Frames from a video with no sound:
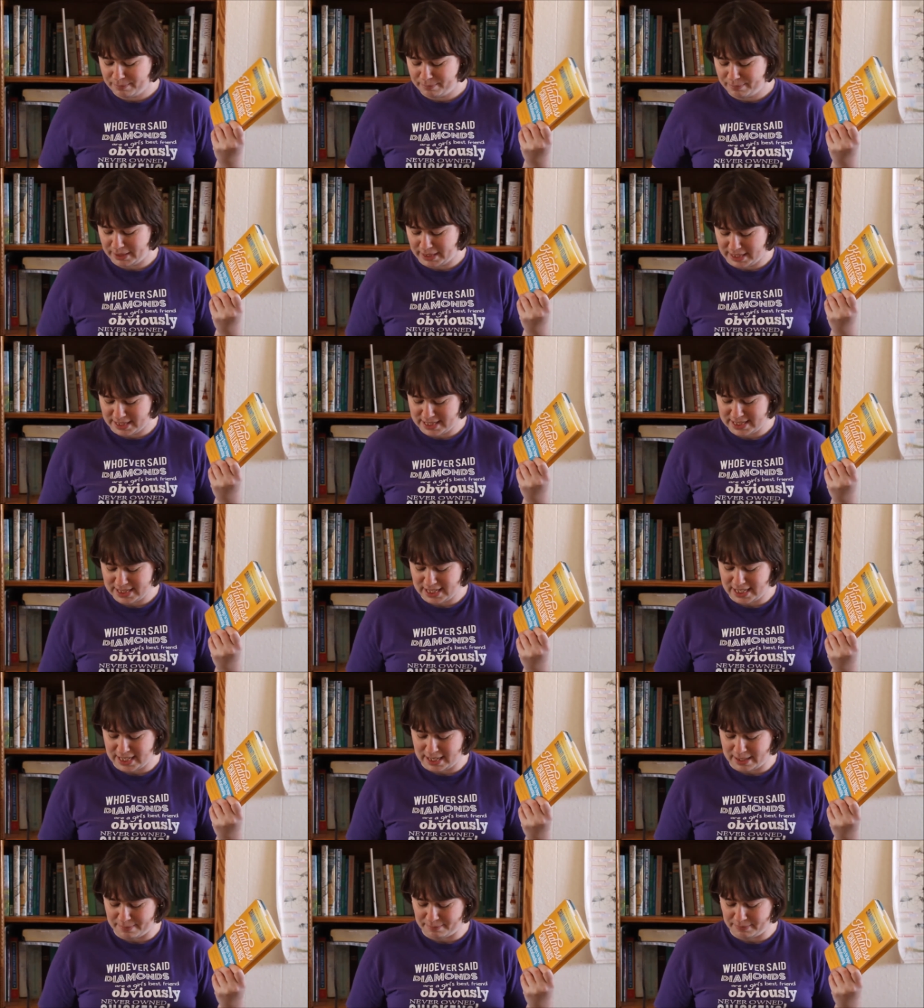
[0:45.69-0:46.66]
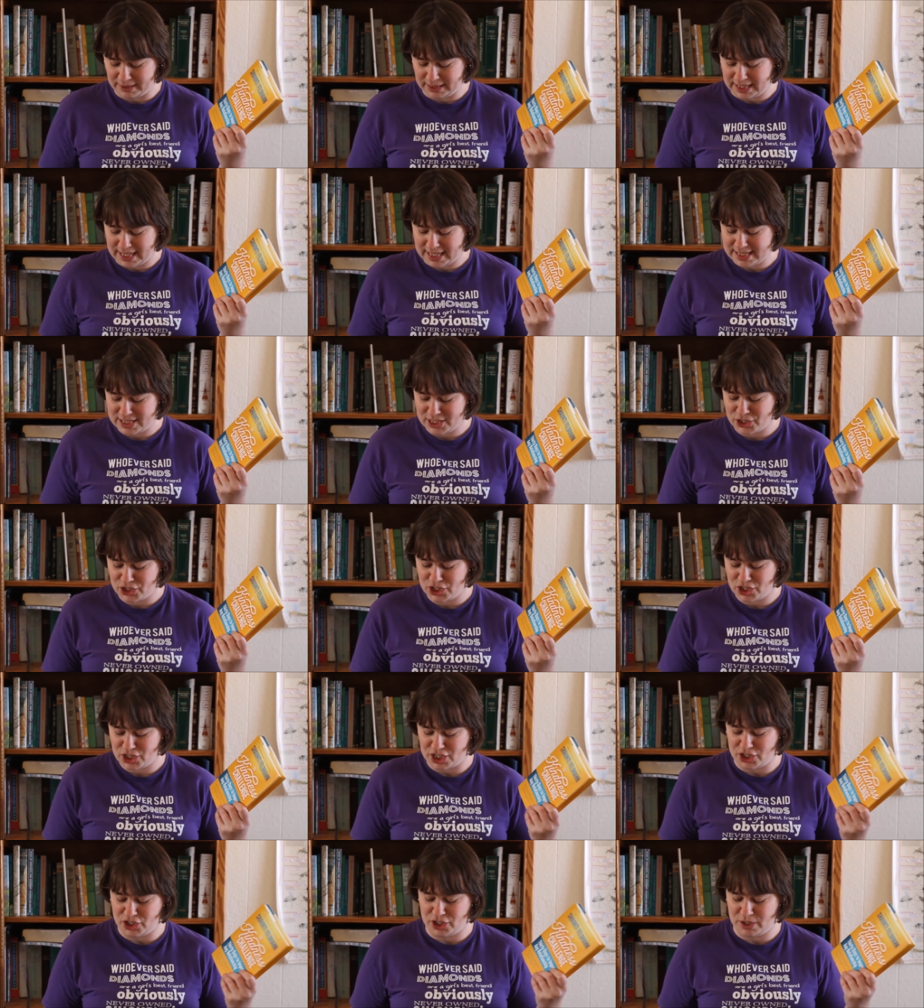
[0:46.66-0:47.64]
but let's
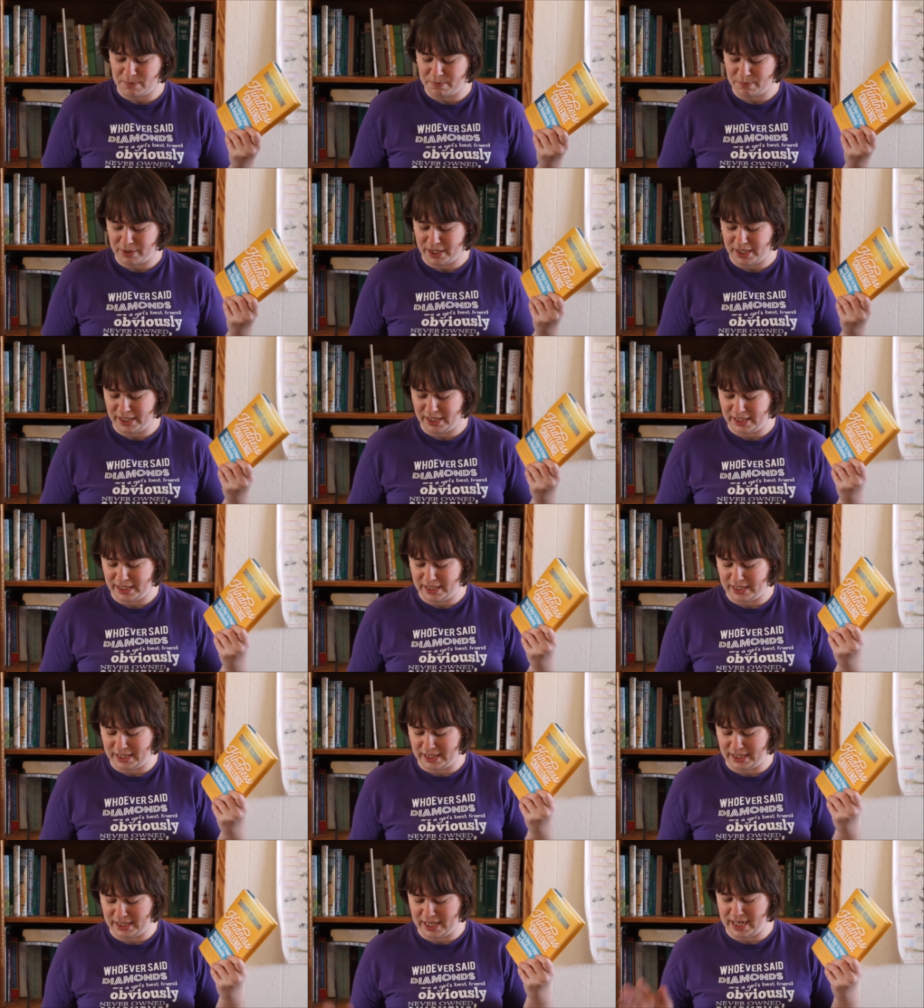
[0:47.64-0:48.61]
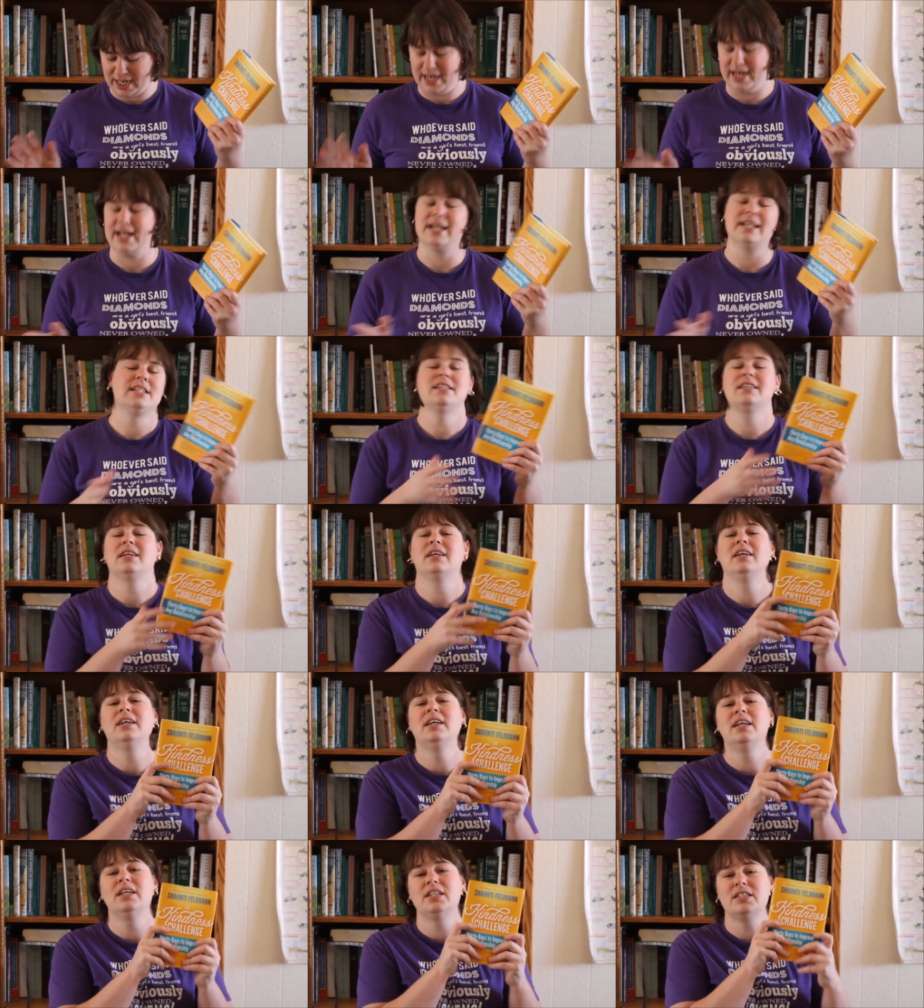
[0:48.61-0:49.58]
just jump right in and
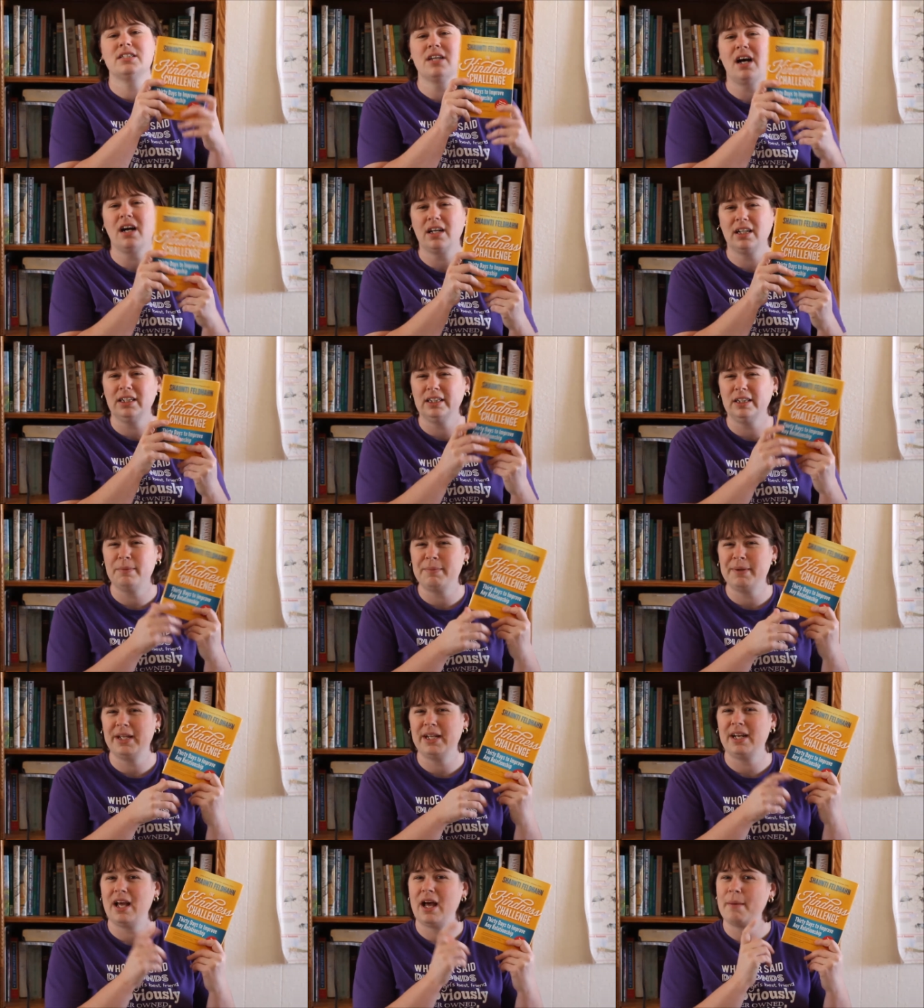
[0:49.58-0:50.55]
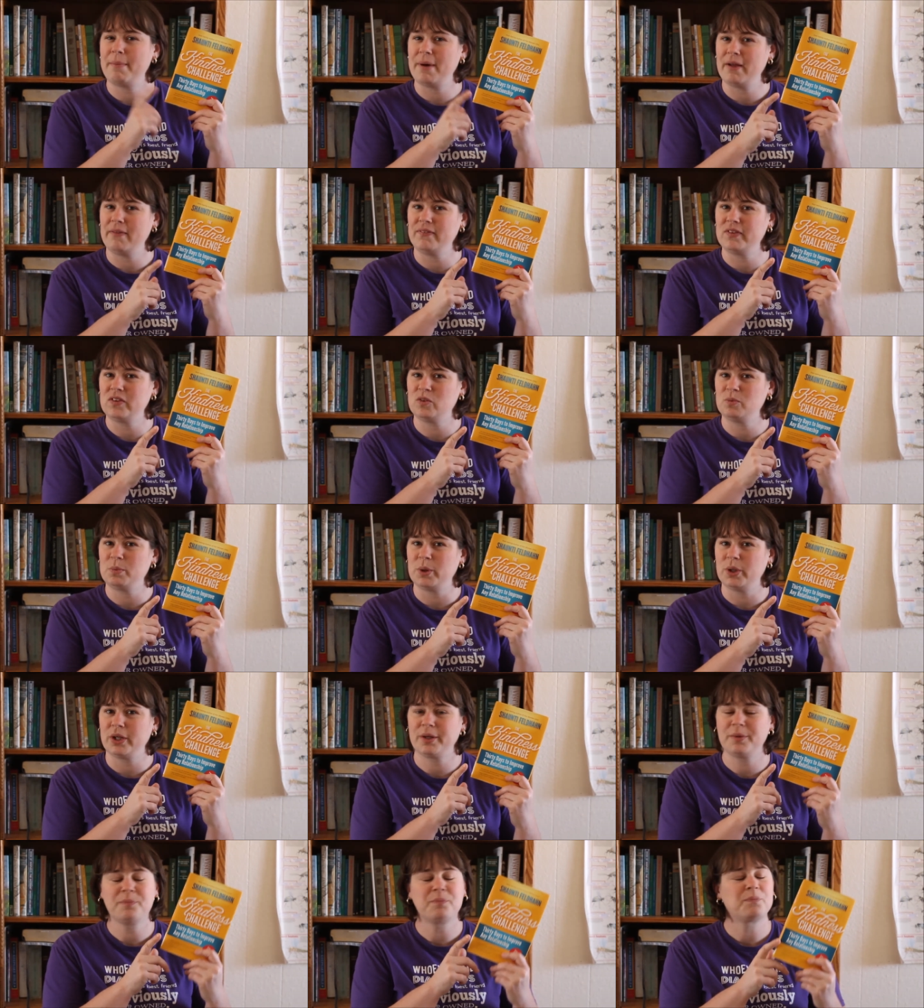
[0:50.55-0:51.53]
talk a little bit about this
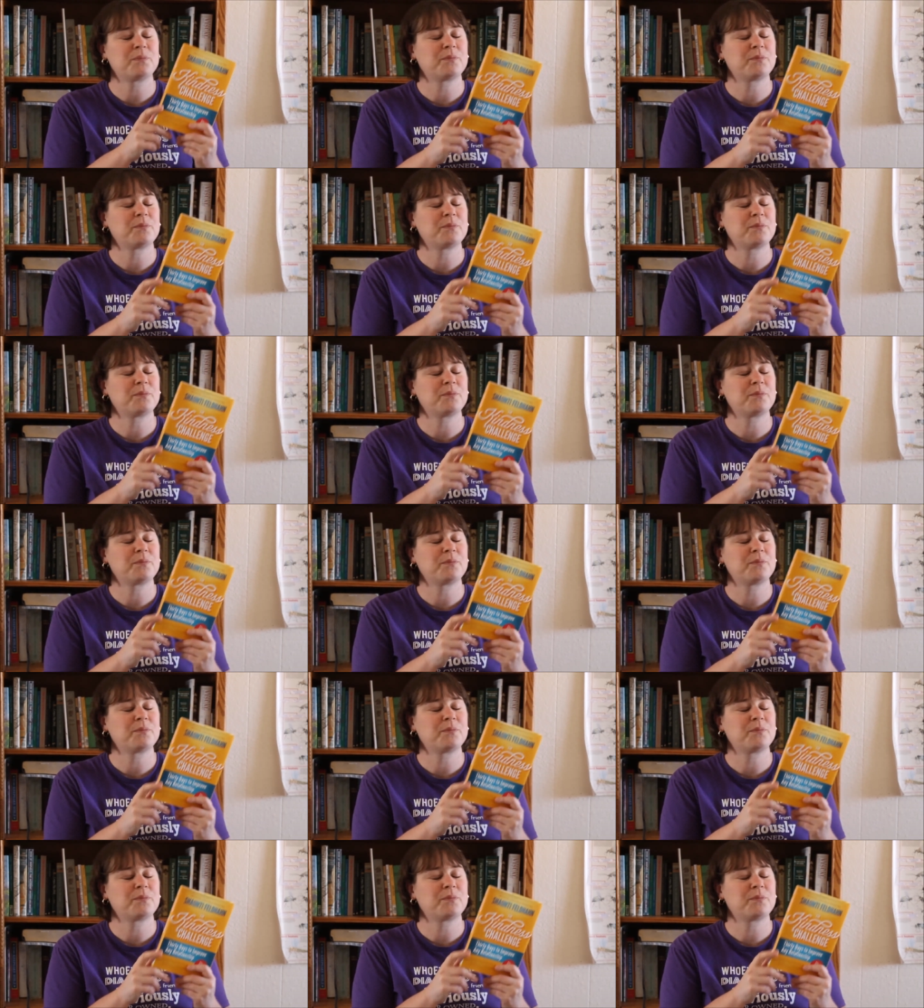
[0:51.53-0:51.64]
book.